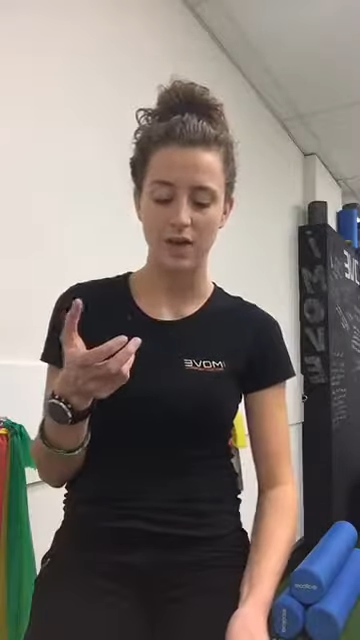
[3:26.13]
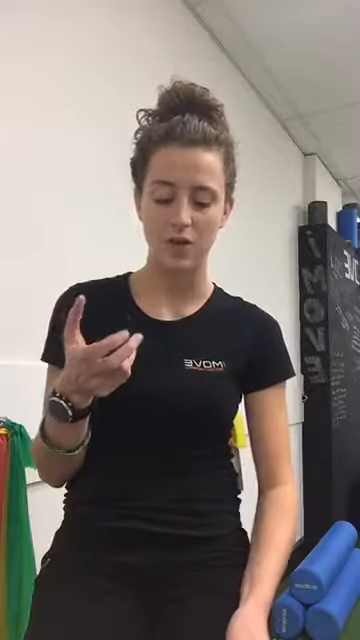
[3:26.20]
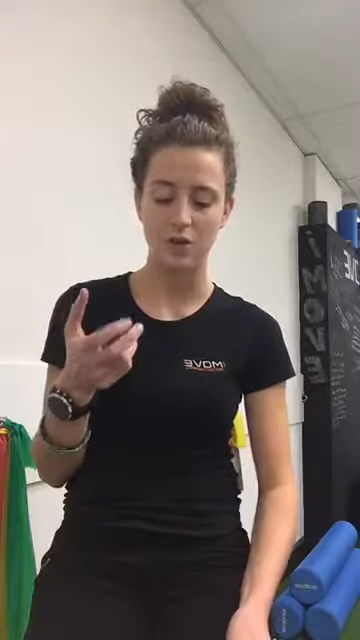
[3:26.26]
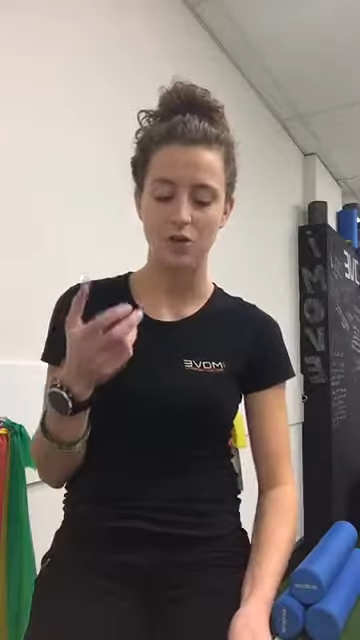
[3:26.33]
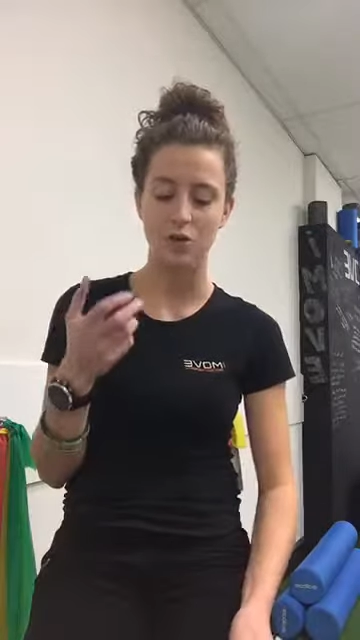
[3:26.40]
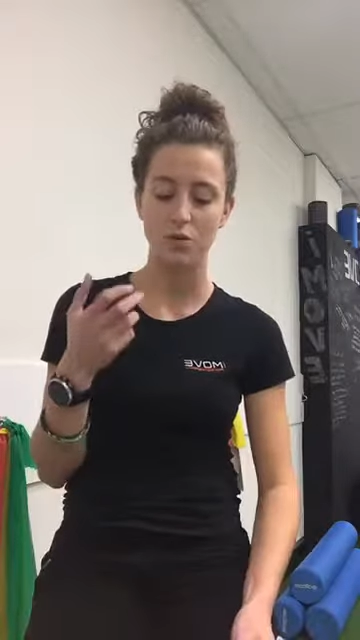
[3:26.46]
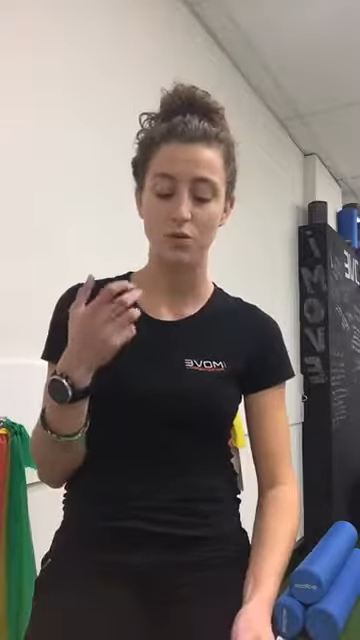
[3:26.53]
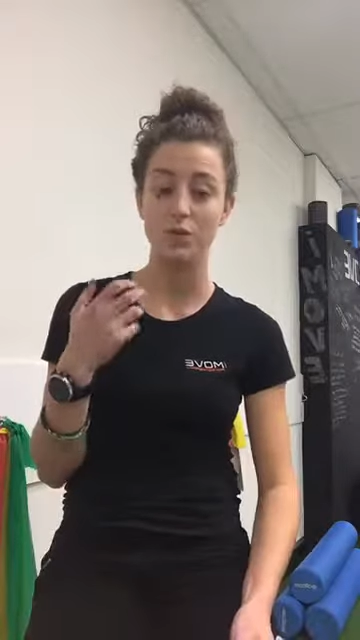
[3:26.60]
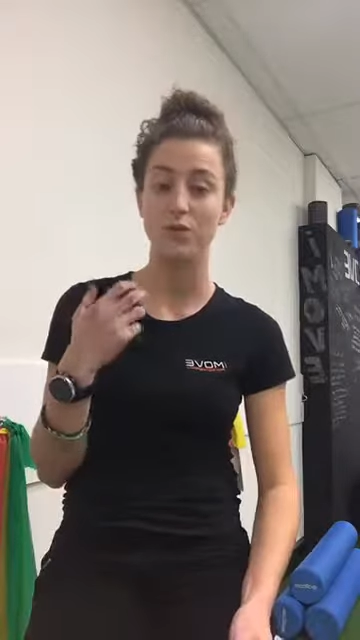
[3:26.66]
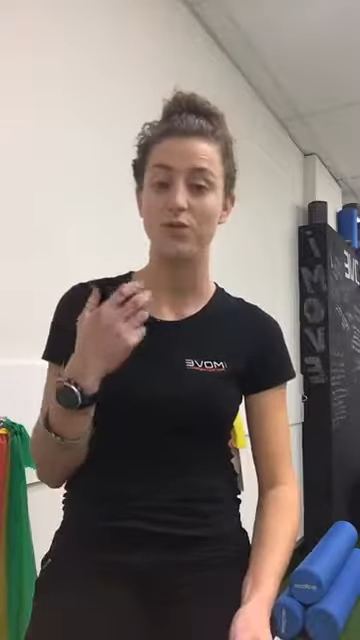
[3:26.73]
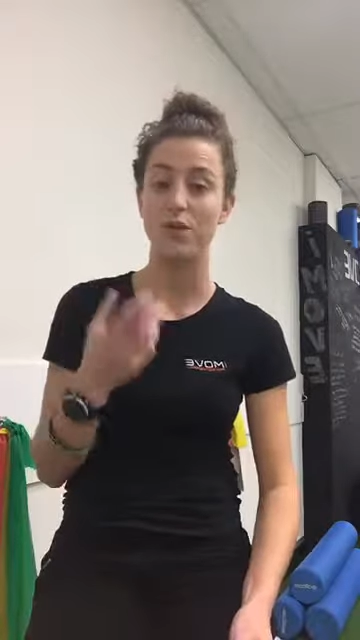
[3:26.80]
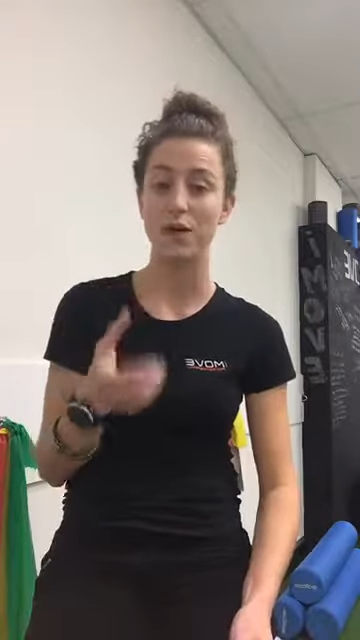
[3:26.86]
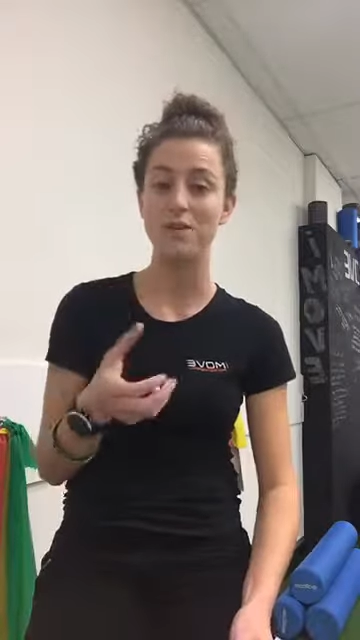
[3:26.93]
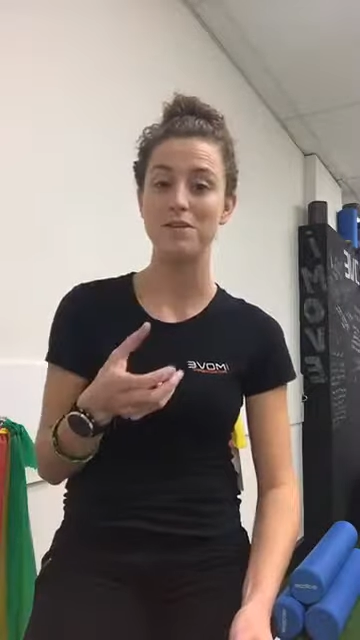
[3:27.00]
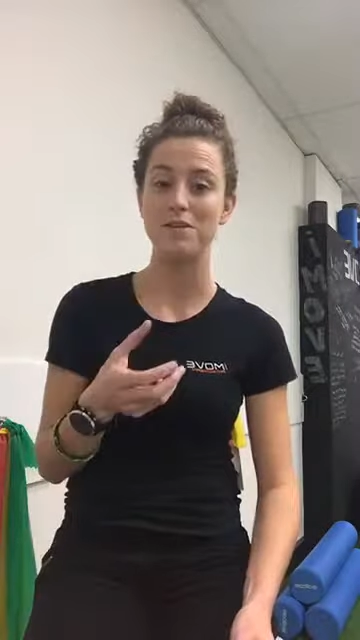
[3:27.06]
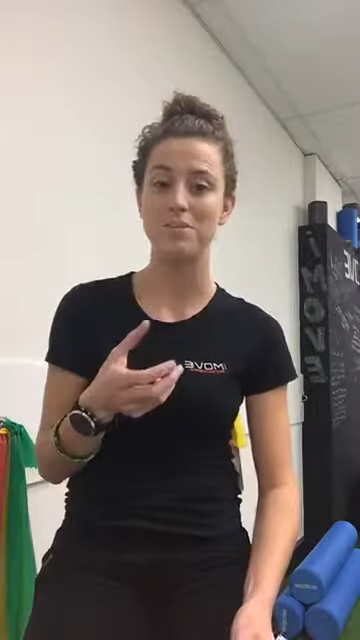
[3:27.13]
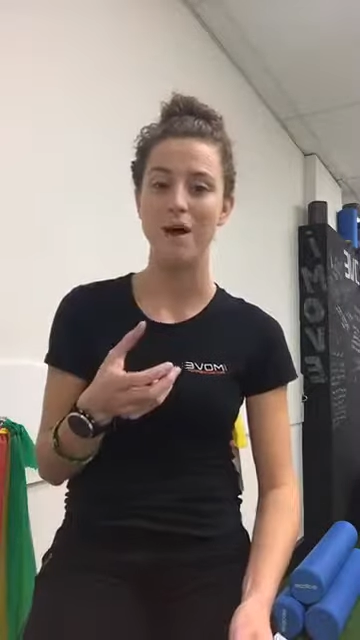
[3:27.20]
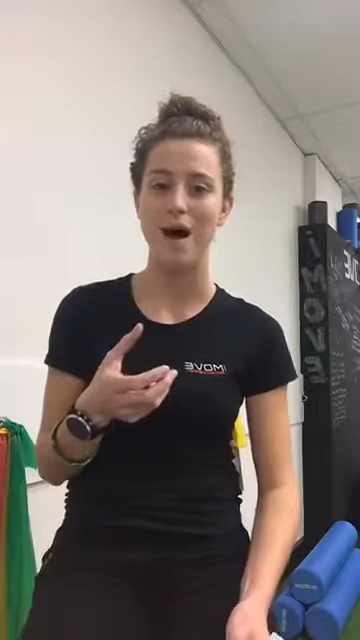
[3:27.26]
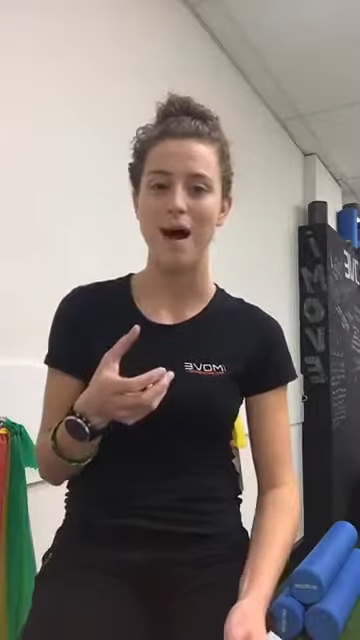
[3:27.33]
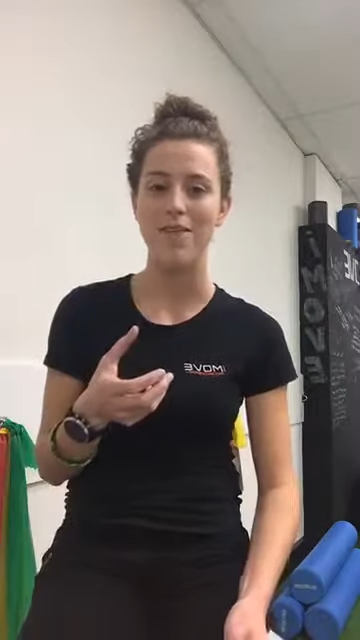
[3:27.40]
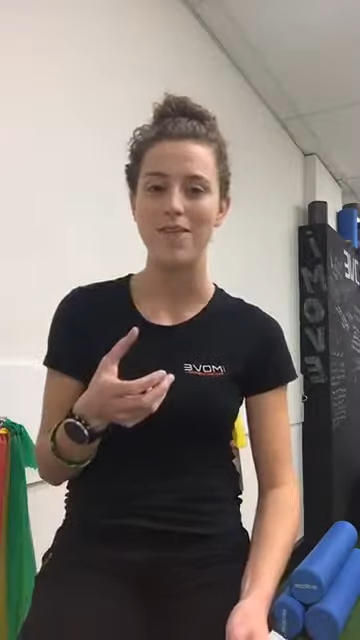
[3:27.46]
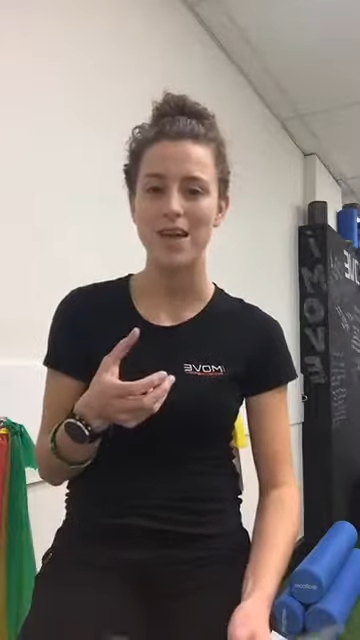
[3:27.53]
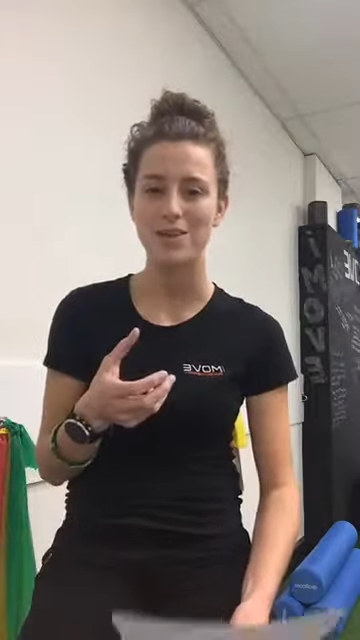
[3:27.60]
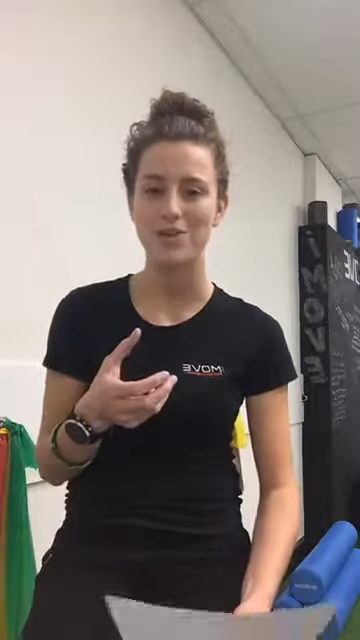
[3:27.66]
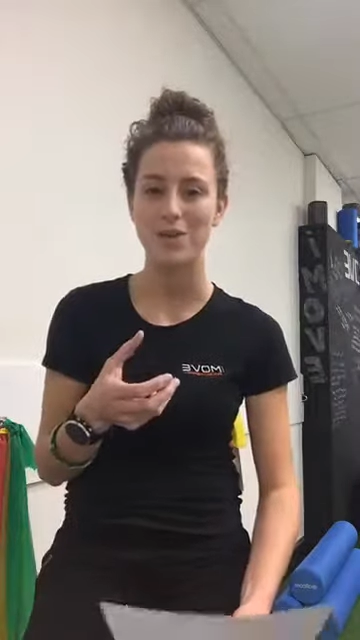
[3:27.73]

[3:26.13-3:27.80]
who it was funded by, and that's